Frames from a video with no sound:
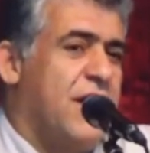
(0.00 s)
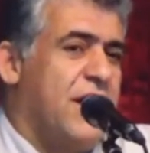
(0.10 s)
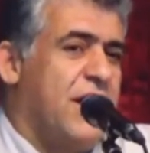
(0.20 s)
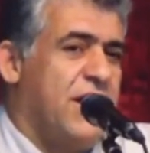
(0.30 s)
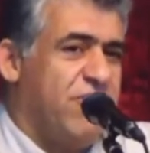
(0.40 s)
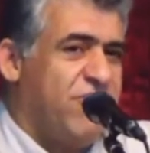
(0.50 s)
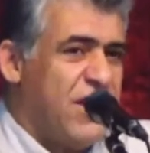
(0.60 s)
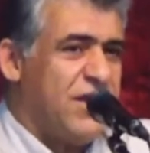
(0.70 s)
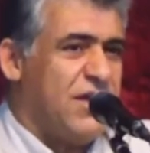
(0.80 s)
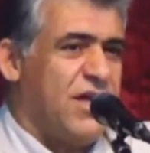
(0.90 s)
If I,
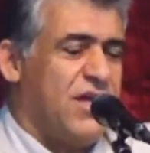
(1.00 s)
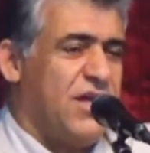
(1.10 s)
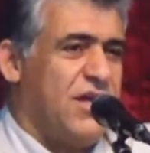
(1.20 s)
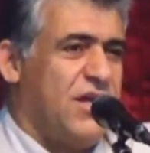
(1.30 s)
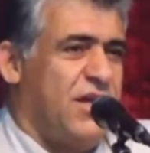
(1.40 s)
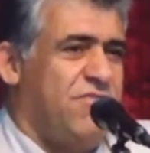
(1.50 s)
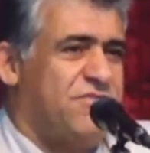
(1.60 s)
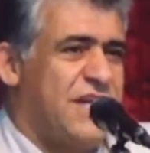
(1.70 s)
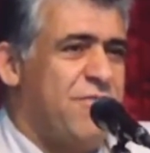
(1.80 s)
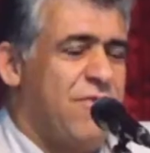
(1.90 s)
if
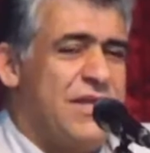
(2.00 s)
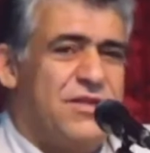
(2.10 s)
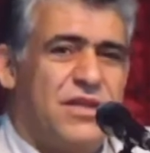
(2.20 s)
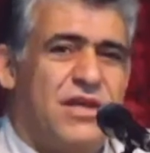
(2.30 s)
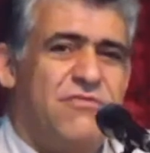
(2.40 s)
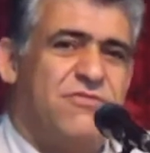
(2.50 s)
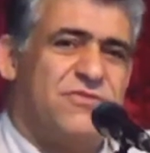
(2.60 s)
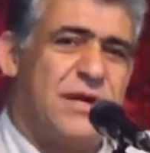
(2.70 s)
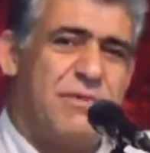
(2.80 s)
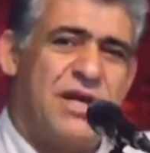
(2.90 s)
someone, if some
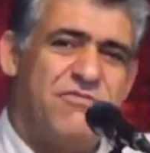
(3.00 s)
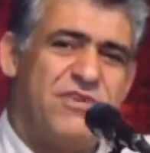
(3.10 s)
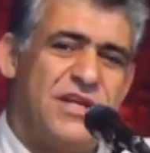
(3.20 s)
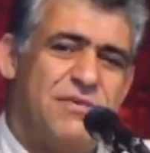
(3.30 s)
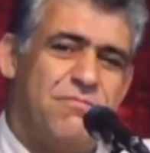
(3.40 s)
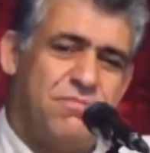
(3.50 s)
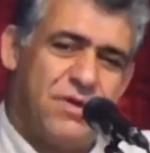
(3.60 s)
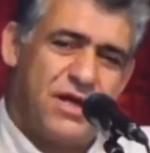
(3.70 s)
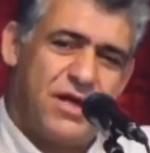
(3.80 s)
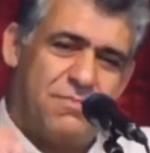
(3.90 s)
infidel
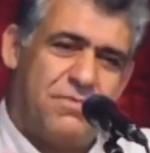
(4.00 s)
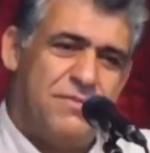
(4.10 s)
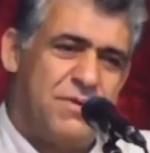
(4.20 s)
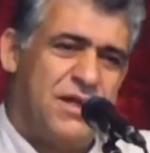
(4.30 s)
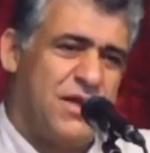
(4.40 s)
uh, people,